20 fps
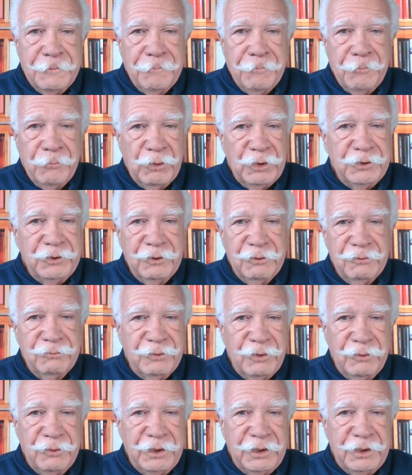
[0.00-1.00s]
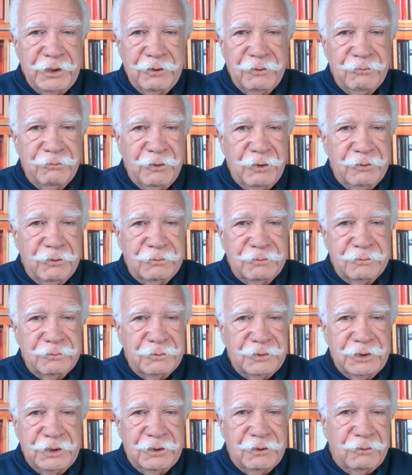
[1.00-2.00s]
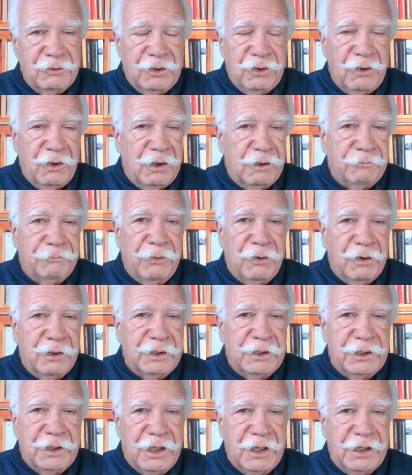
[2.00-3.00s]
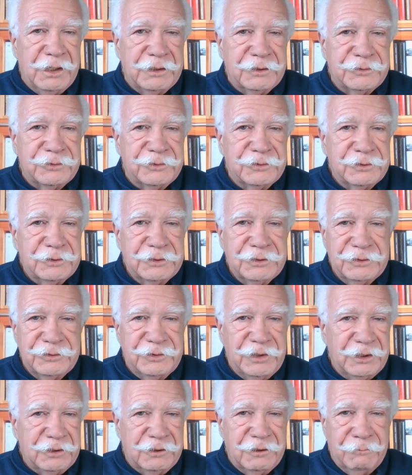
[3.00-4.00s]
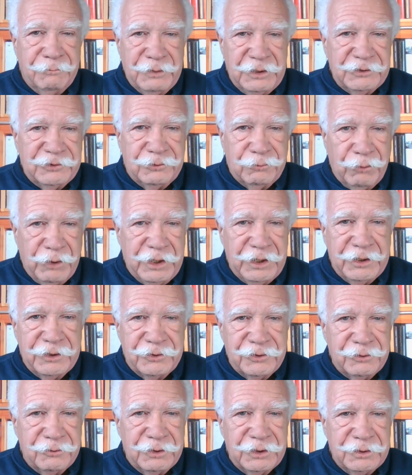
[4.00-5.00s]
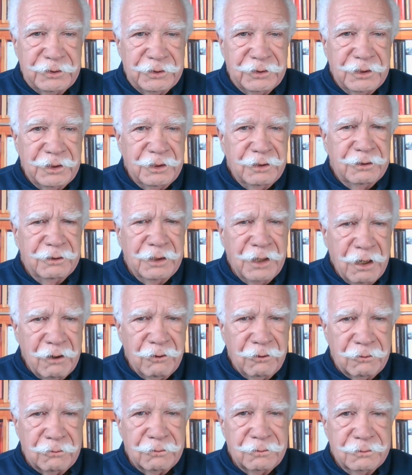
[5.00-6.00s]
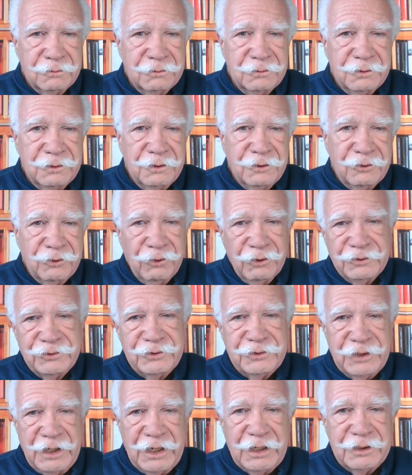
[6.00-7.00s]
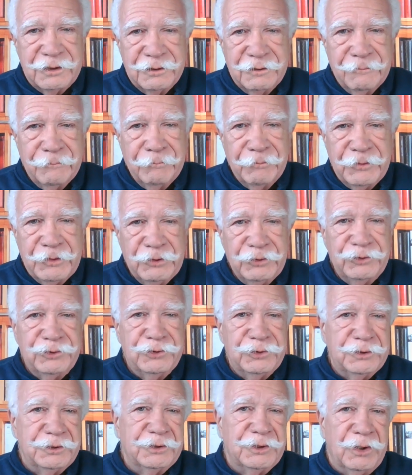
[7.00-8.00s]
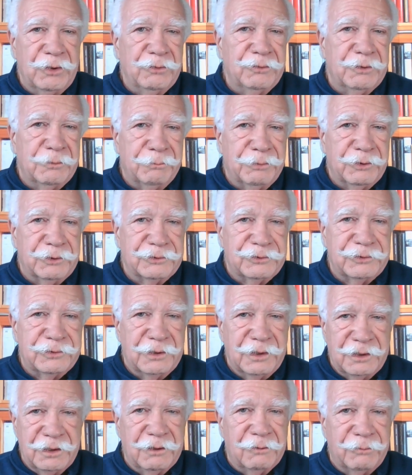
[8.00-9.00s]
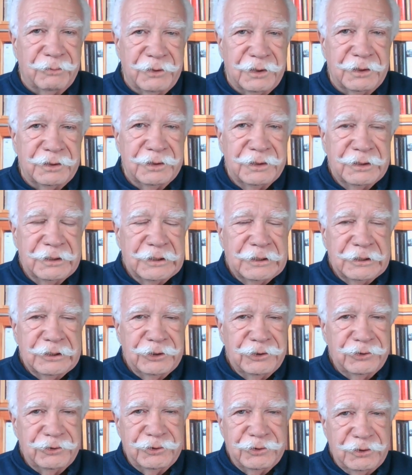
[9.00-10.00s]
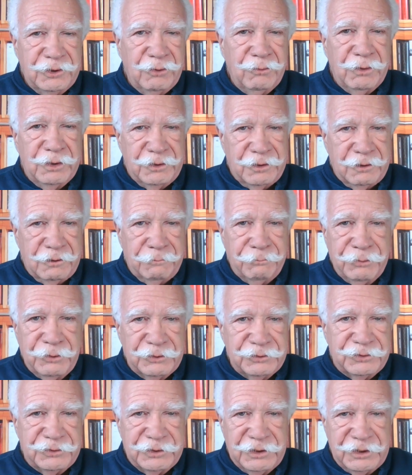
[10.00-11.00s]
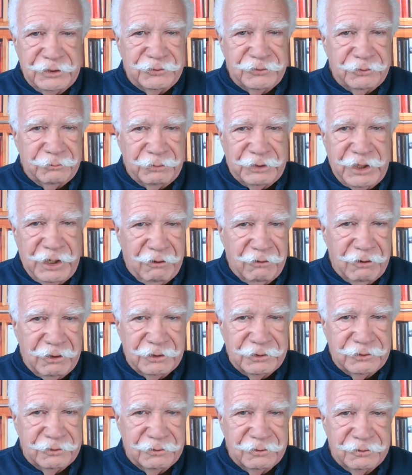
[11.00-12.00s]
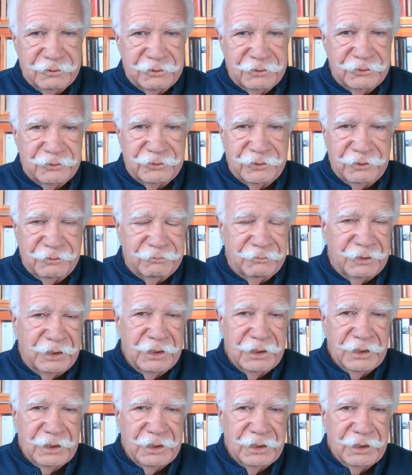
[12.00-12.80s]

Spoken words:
When you're voting, you vote, along party lines. Is that the best way to do it? No, of course not. You should know the person a little bit. You should know whether the person has some character or some